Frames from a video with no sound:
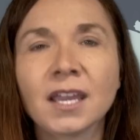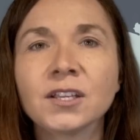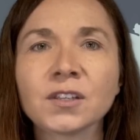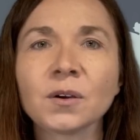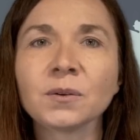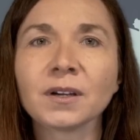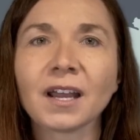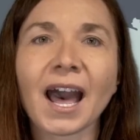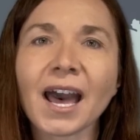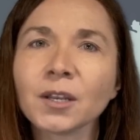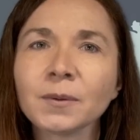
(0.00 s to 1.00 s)
So
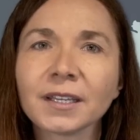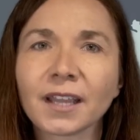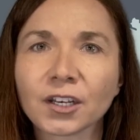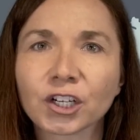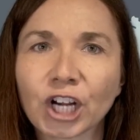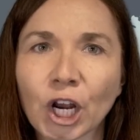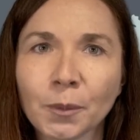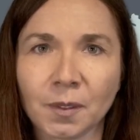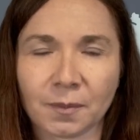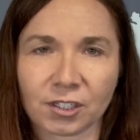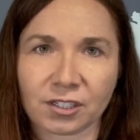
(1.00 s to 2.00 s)
how do we cut our
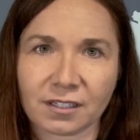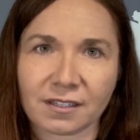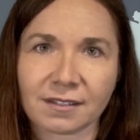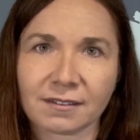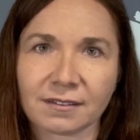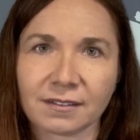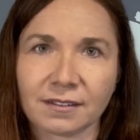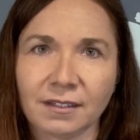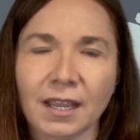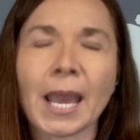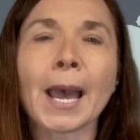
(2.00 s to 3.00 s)
carbon emissions?
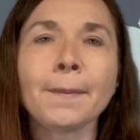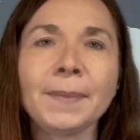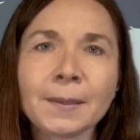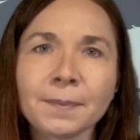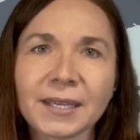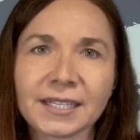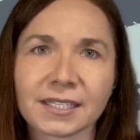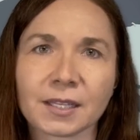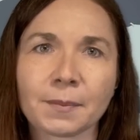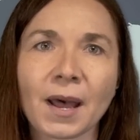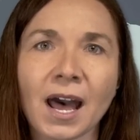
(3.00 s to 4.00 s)
A big piece
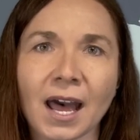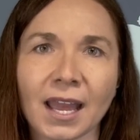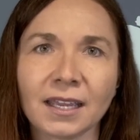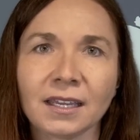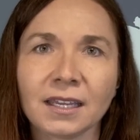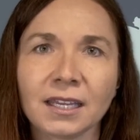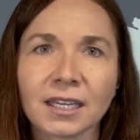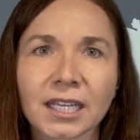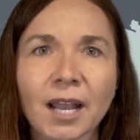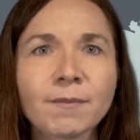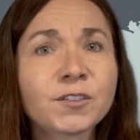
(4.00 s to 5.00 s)
of the pie
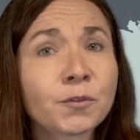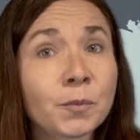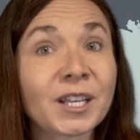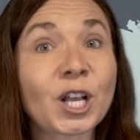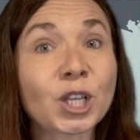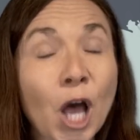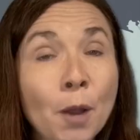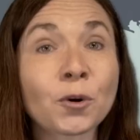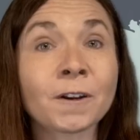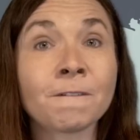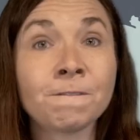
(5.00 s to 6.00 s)
comes from being a lot
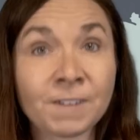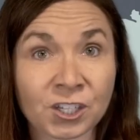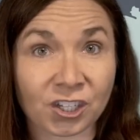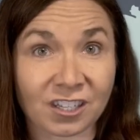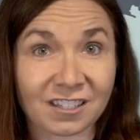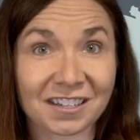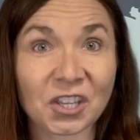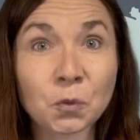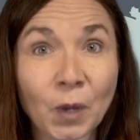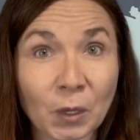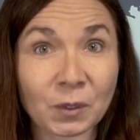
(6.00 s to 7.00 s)
more efficient in
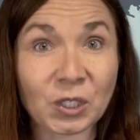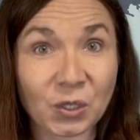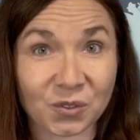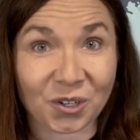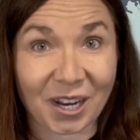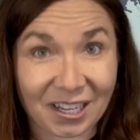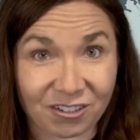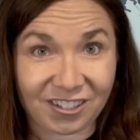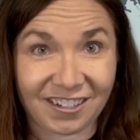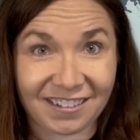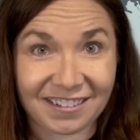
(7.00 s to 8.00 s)
the way we use our
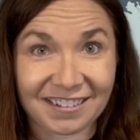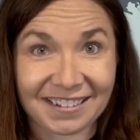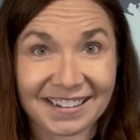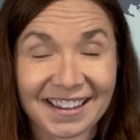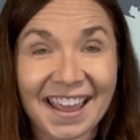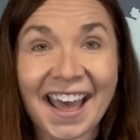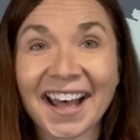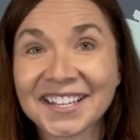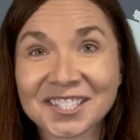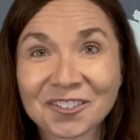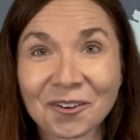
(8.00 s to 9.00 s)
energy.
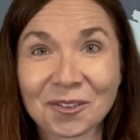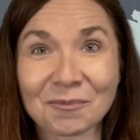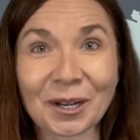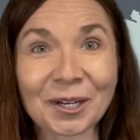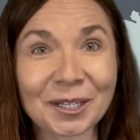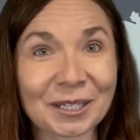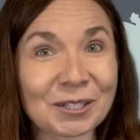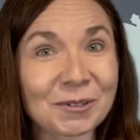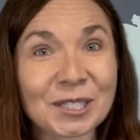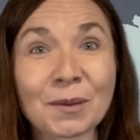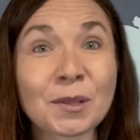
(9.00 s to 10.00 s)
Us North Americans,
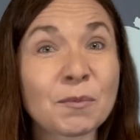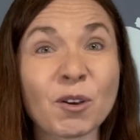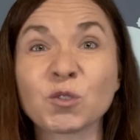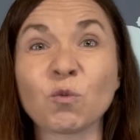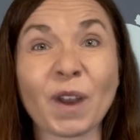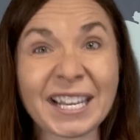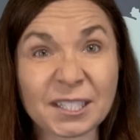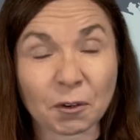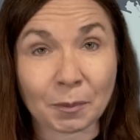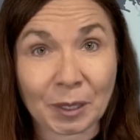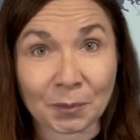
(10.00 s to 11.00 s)
we're some of the most
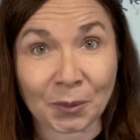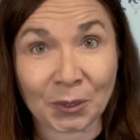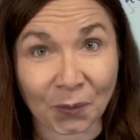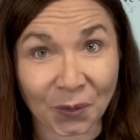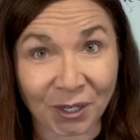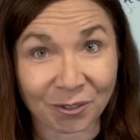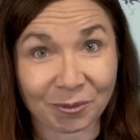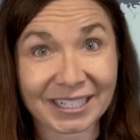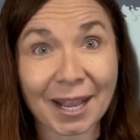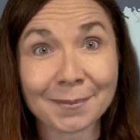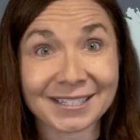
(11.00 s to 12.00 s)
wasteful people in the world when
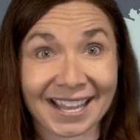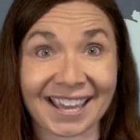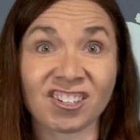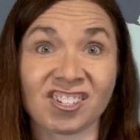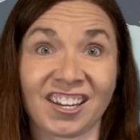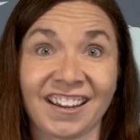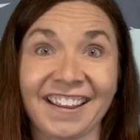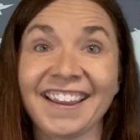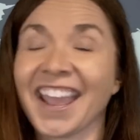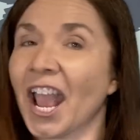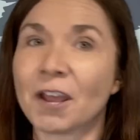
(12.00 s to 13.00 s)
it comes to energy,
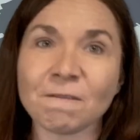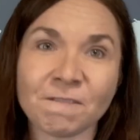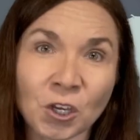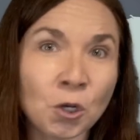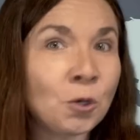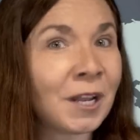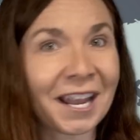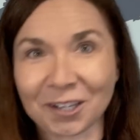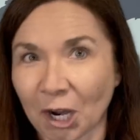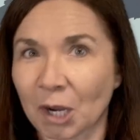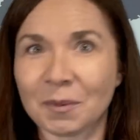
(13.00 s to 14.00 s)
and food,
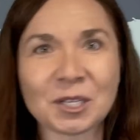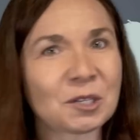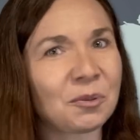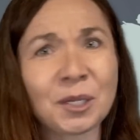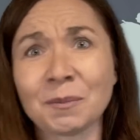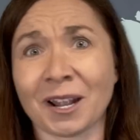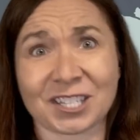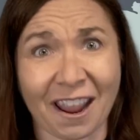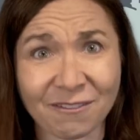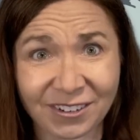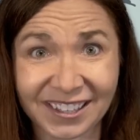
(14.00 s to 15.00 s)
and garbage, and pretty much
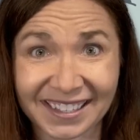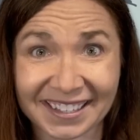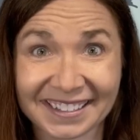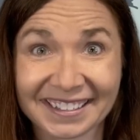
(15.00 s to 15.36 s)
everything.